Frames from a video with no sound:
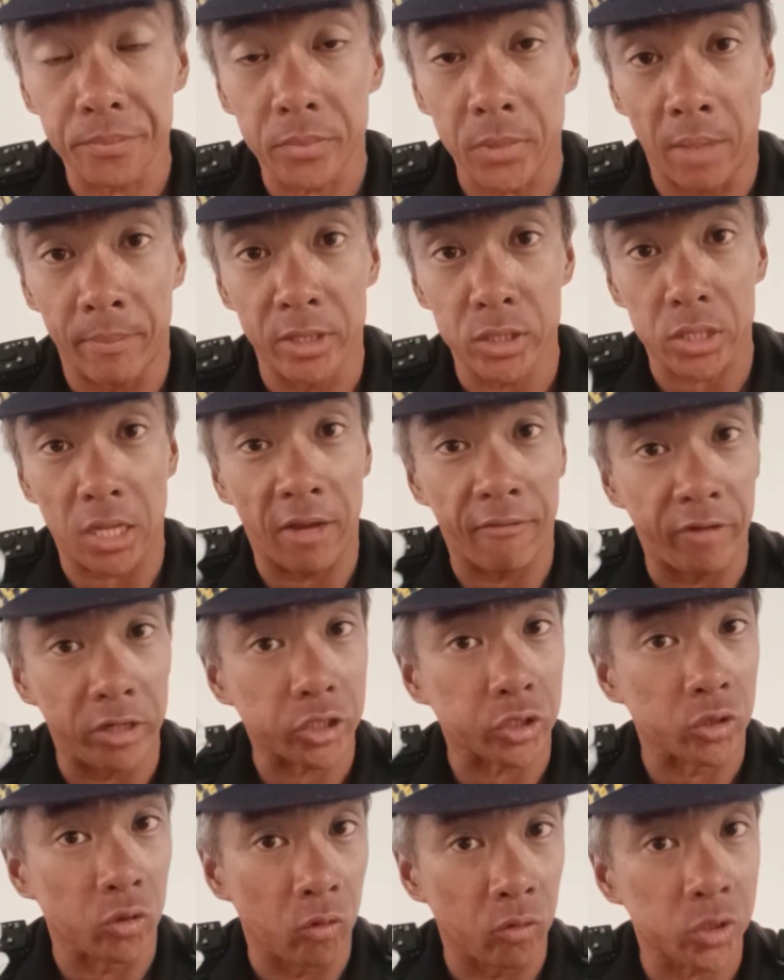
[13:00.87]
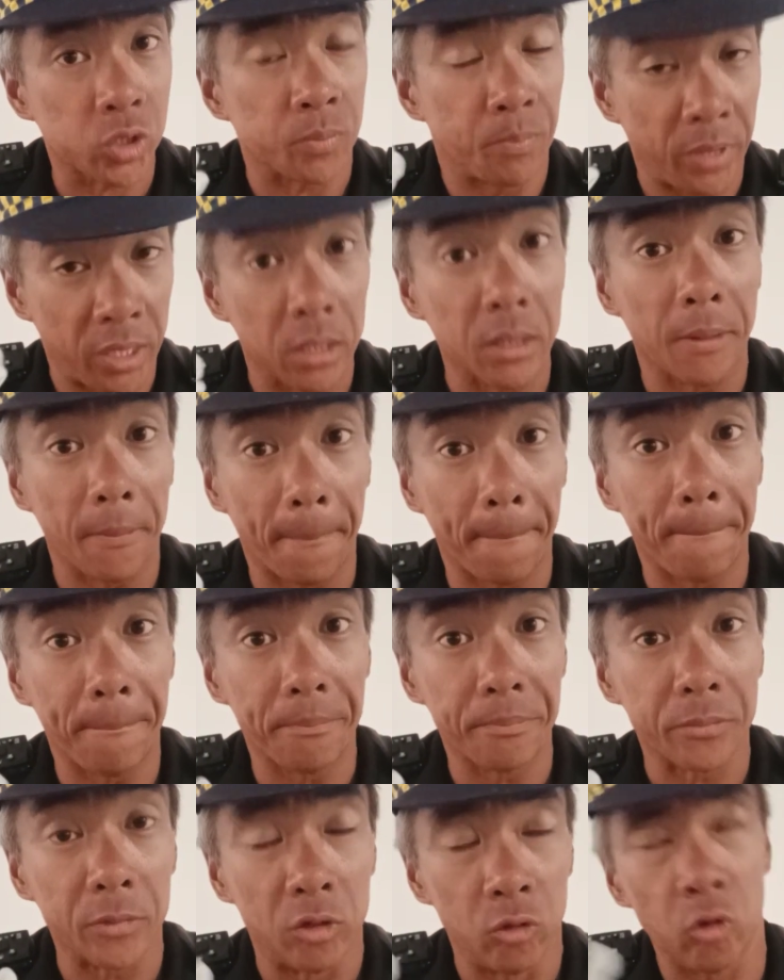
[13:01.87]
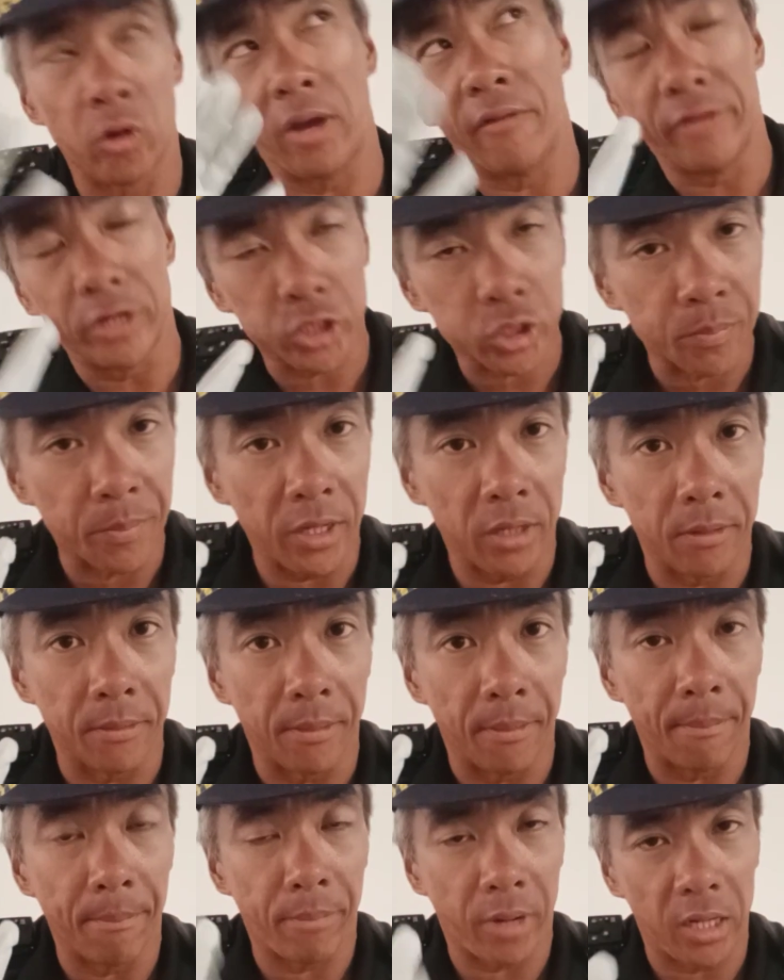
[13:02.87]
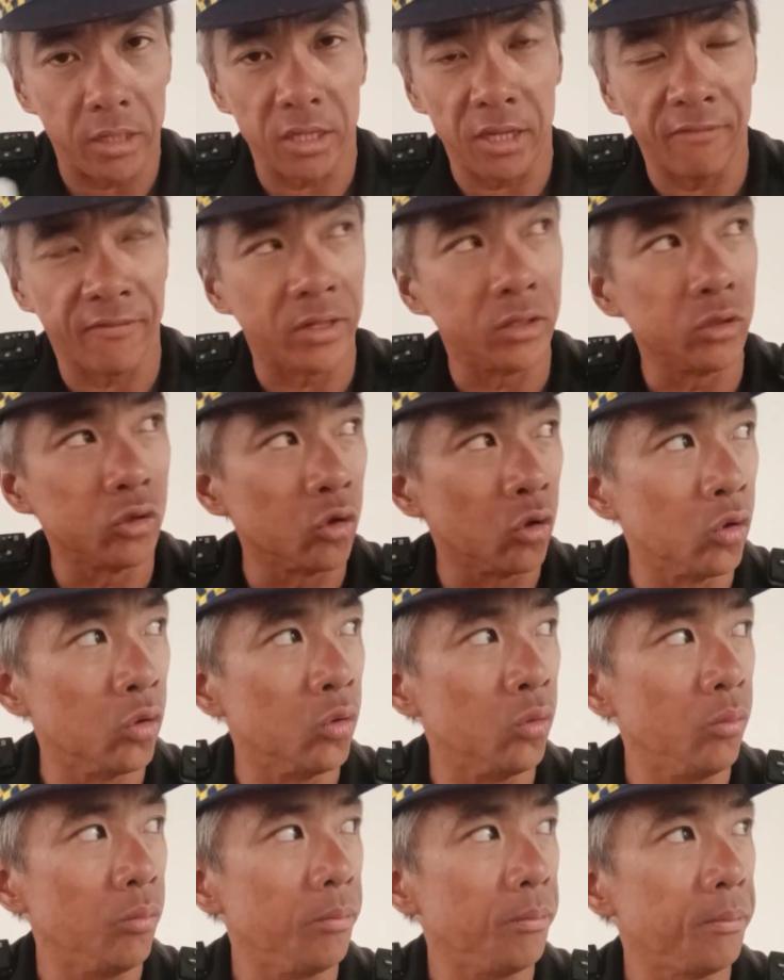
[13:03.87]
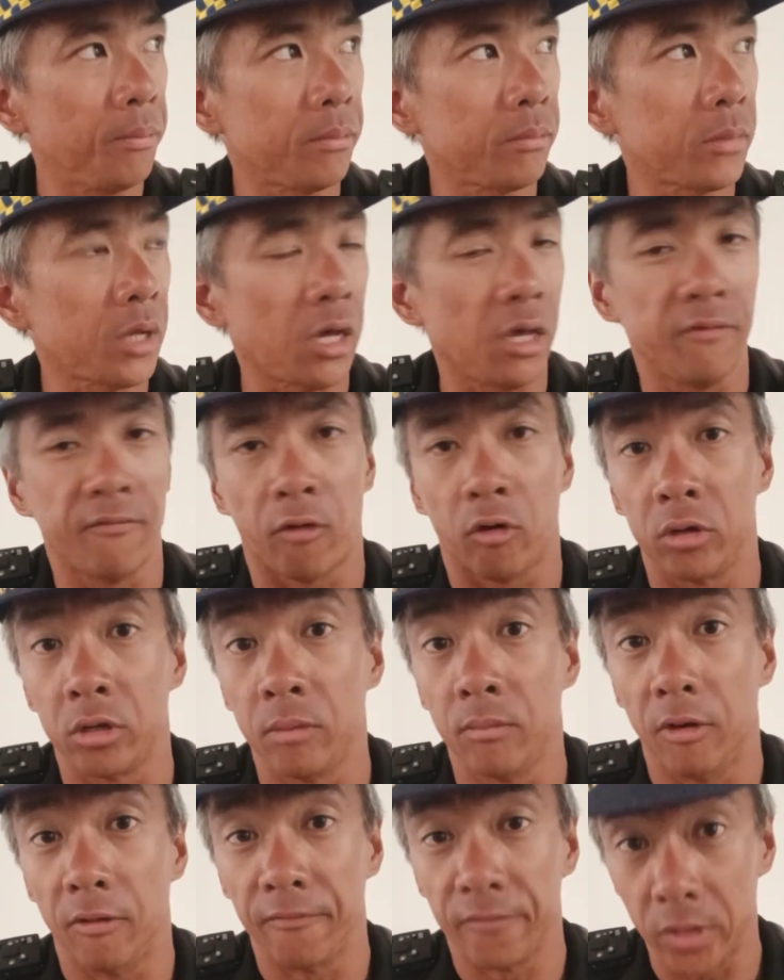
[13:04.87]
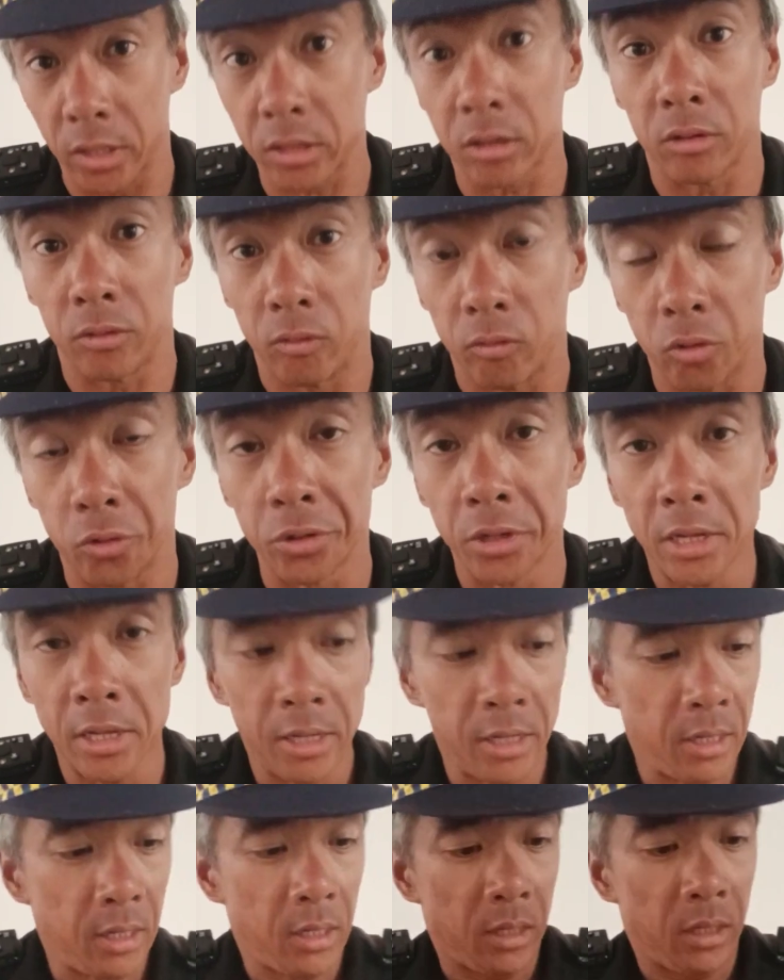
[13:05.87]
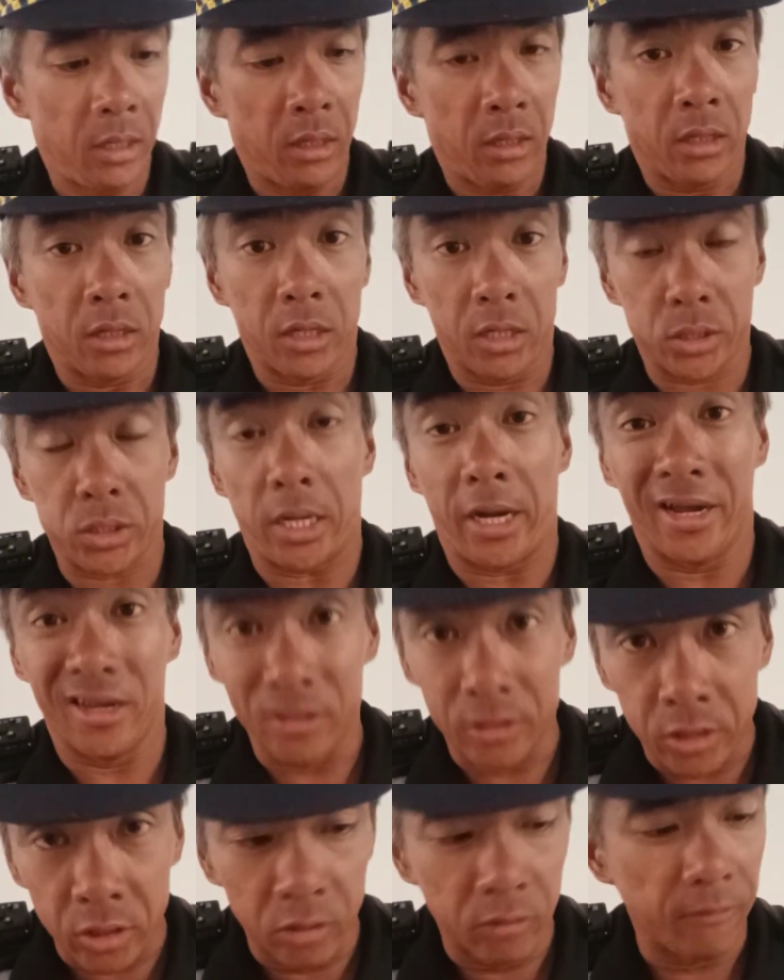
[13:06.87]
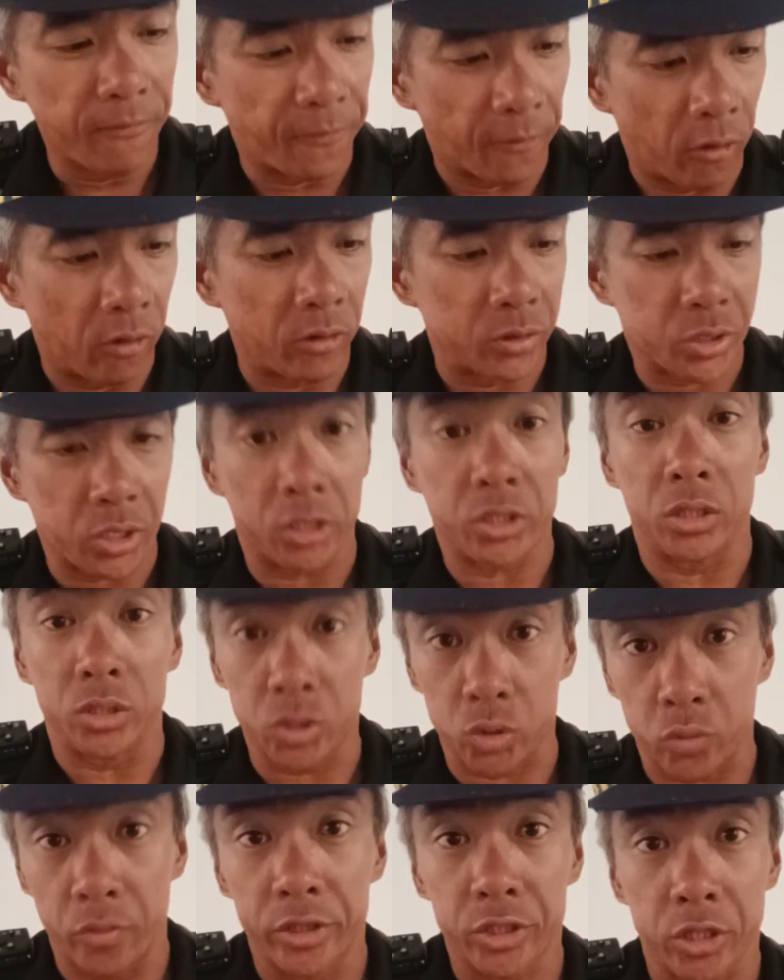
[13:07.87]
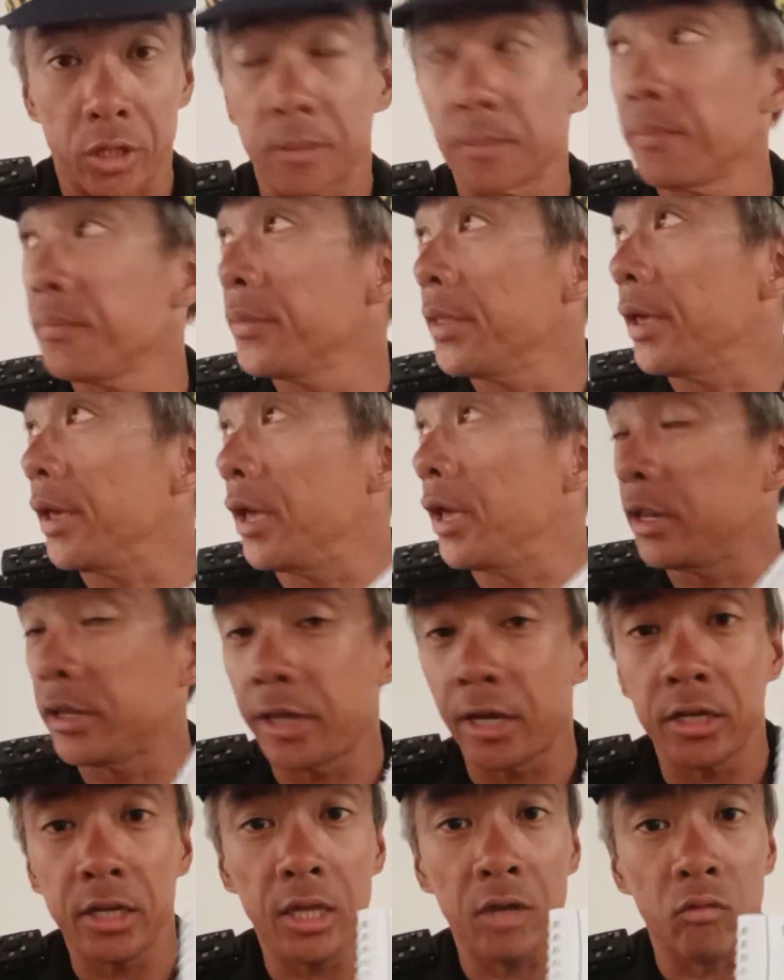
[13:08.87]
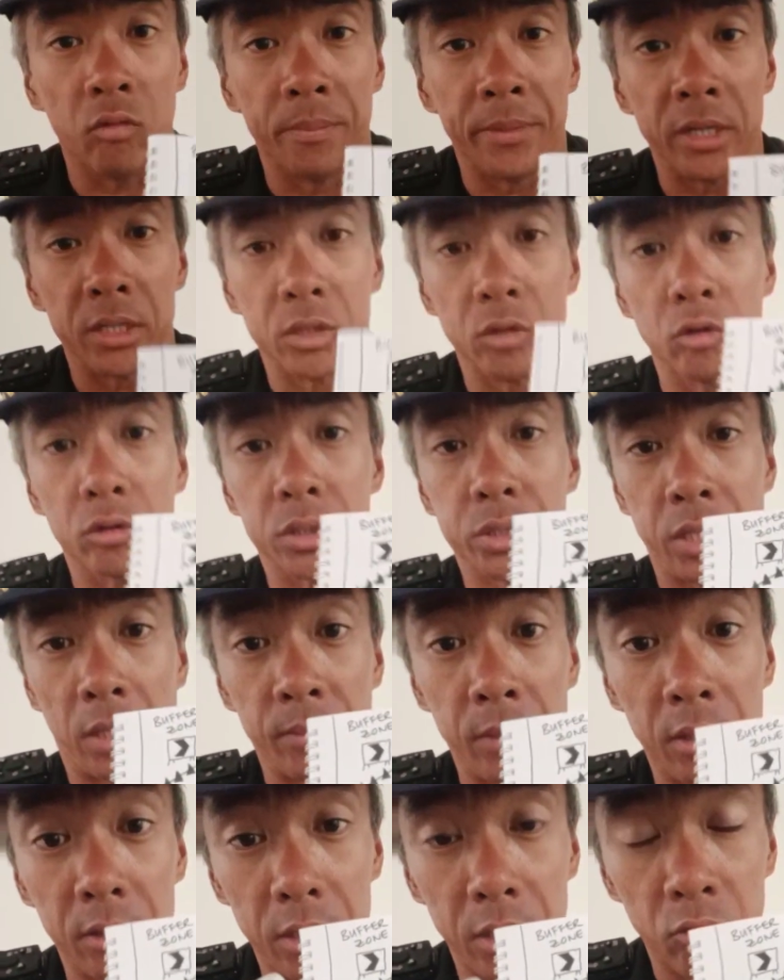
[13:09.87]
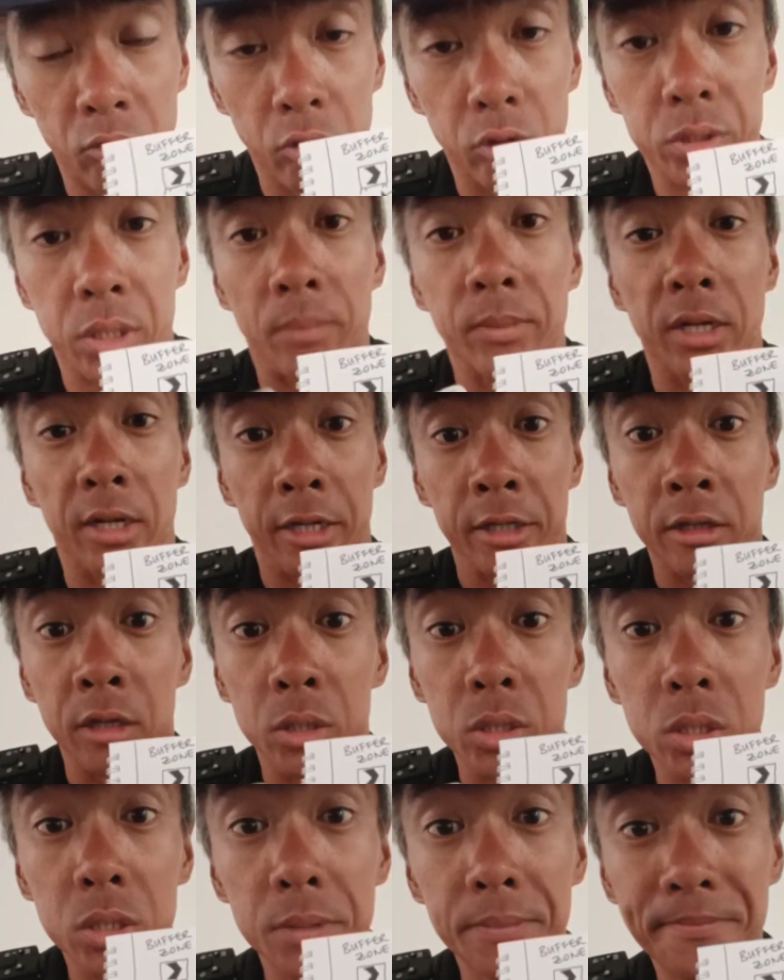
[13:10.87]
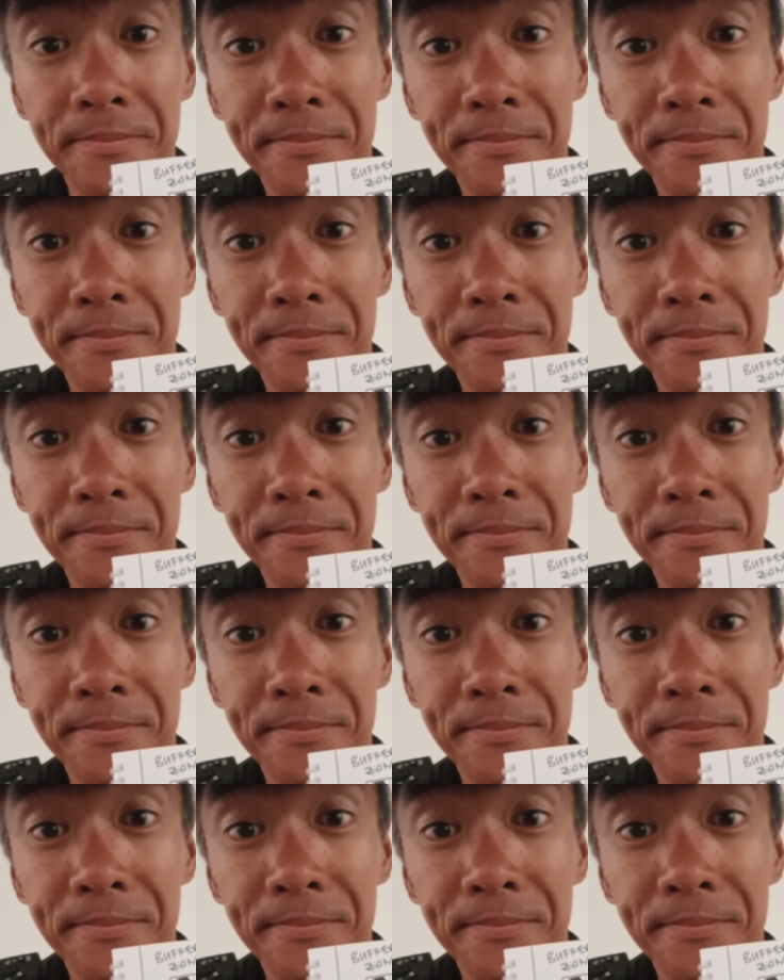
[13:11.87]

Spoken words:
That means average low average speed, but even though high volume of vehicle on the road, it's ideal for such a situation. And then it will look something like this.